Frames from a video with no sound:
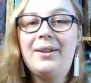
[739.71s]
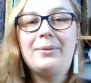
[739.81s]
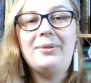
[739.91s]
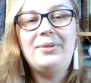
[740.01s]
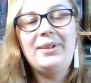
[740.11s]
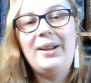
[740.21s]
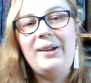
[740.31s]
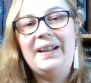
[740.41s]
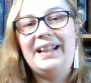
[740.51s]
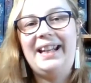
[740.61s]
We're
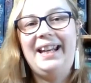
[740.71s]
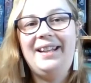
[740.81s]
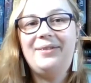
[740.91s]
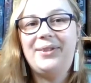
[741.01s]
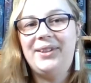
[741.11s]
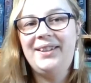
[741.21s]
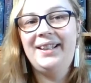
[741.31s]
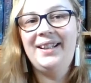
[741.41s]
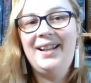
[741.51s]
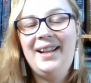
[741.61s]
following Kiva,
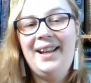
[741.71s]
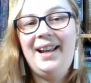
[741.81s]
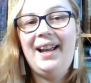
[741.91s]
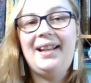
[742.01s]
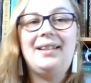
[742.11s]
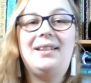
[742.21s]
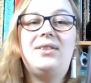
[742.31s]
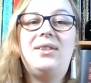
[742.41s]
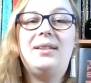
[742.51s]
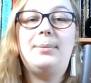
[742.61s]
and
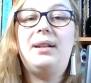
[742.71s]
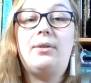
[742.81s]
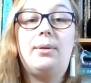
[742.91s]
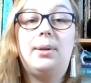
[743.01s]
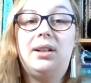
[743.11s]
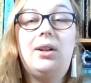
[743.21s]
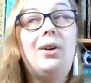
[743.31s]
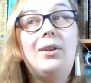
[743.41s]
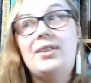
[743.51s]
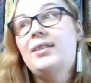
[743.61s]
she's been through a
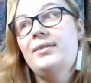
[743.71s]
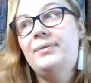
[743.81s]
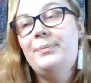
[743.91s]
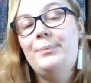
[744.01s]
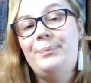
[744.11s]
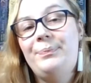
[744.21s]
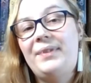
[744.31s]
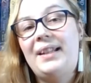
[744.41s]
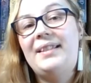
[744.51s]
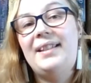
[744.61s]
lot
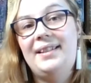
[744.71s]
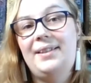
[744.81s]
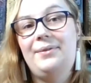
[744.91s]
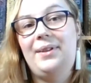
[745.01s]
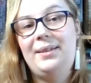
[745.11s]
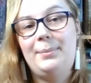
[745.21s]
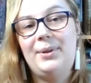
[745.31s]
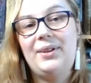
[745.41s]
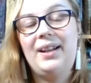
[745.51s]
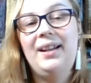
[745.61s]
since the first
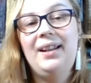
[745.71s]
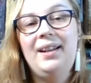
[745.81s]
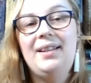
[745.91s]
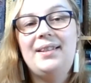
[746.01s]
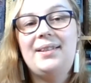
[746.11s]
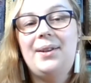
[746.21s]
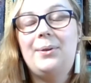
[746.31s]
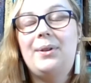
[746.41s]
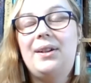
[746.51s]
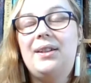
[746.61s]
book. So